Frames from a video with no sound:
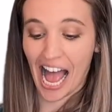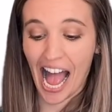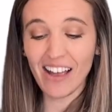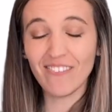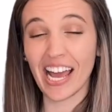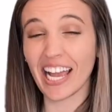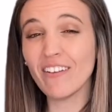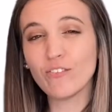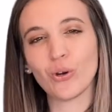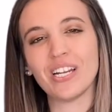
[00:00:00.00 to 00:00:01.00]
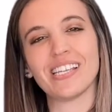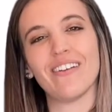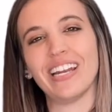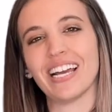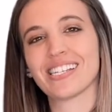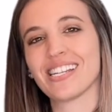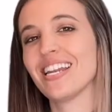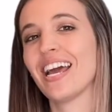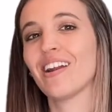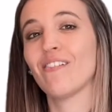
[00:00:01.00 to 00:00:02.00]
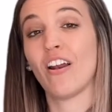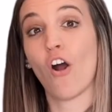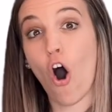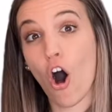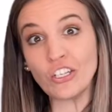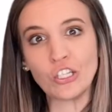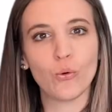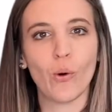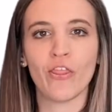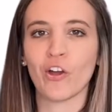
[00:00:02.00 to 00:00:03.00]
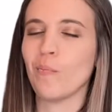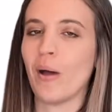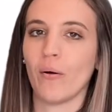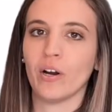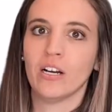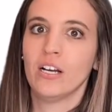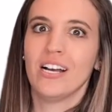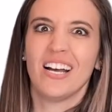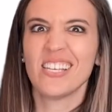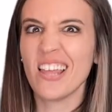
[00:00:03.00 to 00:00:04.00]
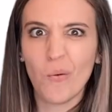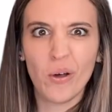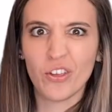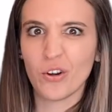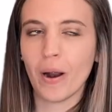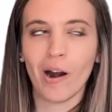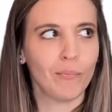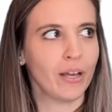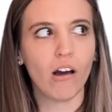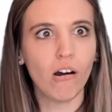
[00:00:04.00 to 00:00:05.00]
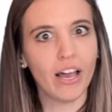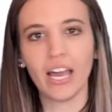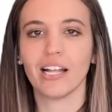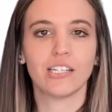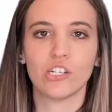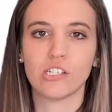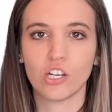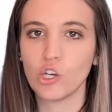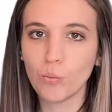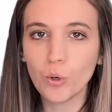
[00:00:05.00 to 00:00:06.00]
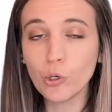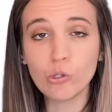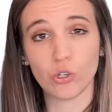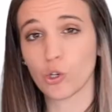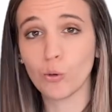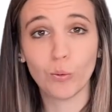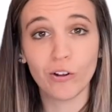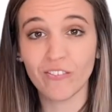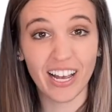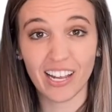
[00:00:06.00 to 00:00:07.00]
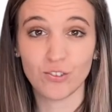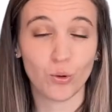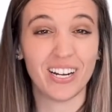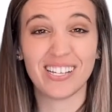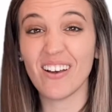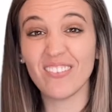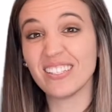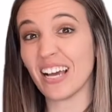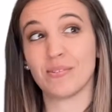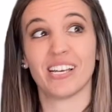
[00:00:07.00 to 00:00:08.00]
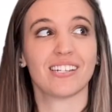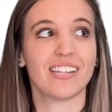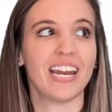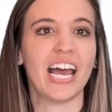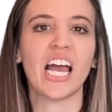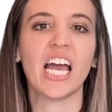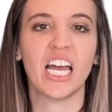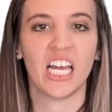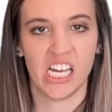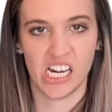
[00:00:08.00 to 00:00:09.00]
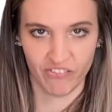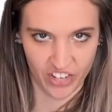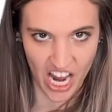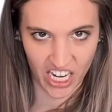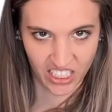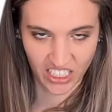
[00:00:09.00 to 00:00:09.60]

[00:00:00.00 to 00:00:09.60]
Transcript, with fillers: I have negative 27 x to the negative 9, all to the 1 third power. See that 1 third power, I'm like, oh hey, that's just a cube root, so cube root of negative 27 times x to the negative 9.